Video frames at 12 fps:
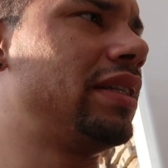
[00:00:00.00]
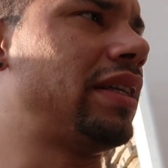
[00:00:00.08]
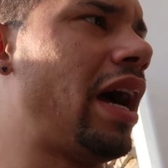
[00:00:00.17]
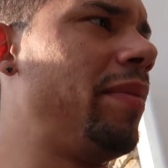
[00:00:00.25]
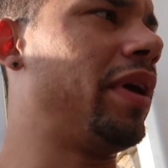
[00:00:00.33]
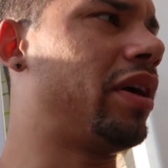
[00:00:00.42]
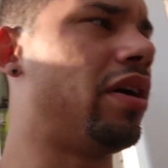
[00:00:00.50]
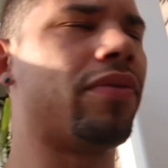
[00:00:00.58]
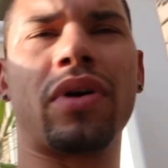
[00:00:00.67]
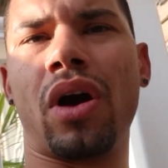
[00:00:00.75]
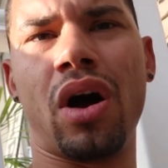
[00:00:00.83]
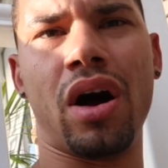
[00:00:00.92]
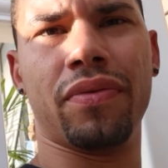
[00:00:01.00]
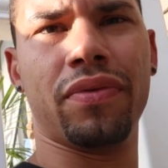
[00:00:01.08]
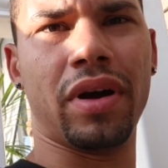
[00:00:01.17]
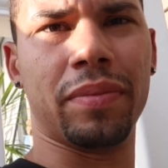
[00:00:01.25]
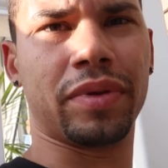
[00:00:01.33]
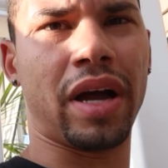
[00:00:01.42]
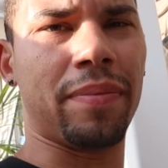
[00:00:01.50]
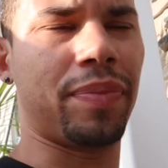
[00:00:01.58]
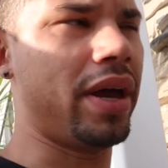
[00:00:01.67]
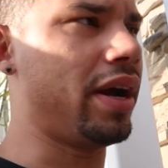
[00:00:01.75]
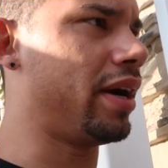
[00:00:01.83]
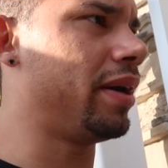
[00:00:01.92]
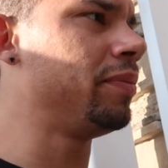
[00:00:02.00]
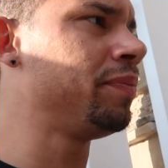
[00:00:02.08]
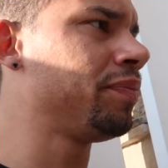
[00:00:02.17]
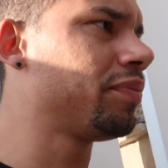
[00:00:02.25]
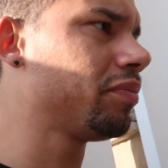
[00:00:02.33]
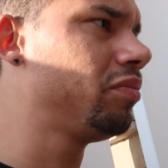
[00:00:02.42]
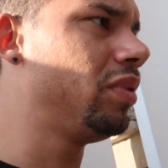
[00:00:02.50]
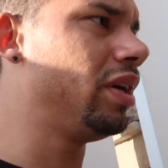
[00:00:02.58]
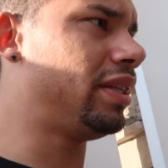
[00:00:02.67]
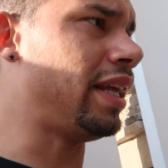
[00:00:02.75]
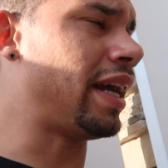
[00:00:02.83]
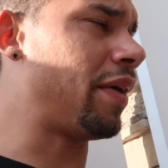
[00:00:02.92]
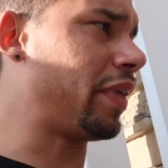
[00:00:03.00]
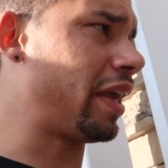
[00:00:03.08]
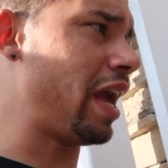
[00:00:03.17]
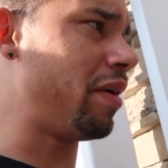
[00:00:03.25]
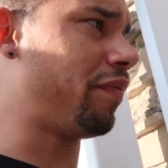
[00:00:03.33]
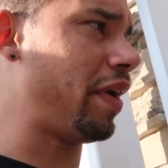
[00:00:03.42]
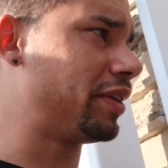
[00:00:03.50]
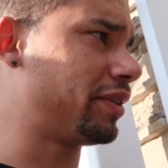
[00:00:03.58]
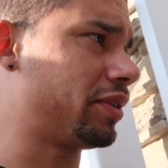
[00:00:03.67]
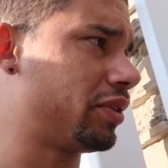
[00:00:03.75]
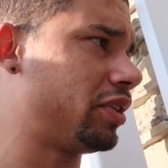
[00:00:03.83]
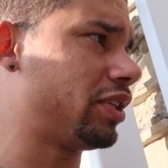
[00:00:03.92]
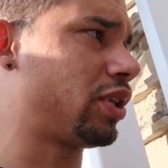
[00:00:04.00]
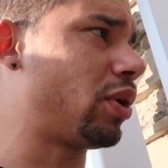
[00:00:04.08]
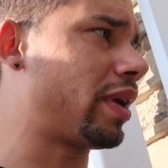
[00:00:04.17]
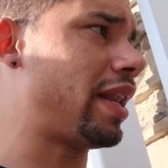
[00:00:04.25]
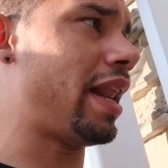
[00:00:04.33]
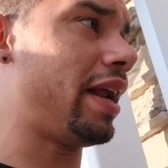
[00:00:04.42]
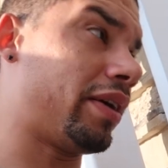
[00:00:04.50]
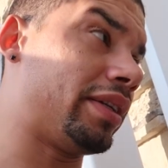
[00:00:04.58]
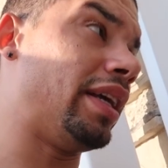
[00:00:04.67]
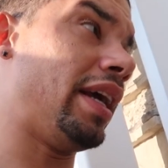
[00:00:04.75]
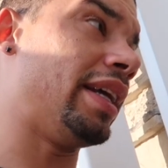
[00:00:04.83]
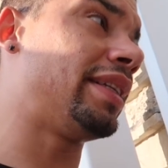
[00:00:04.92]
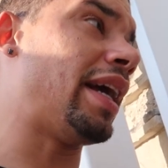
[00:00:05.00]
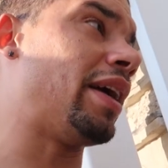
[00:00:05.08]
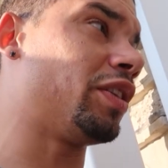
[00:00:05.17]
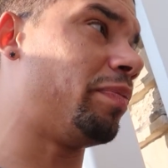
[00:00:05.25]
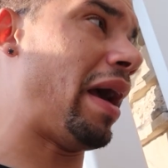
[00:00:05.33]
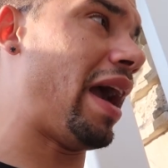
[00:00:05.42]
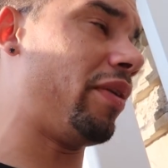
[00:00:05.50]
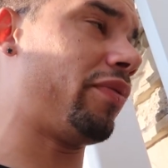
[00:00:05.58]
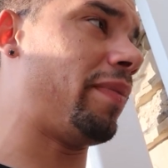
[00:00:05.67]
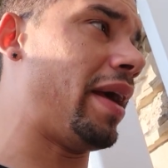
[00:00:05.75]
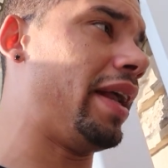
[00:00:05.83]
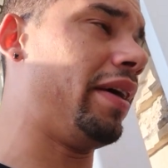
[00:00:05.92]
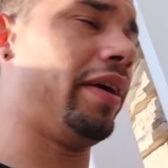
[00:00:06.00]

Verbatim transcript: timing cover off up top there, take out the cam phasers, or just look in that area, because it, it sounds bad from that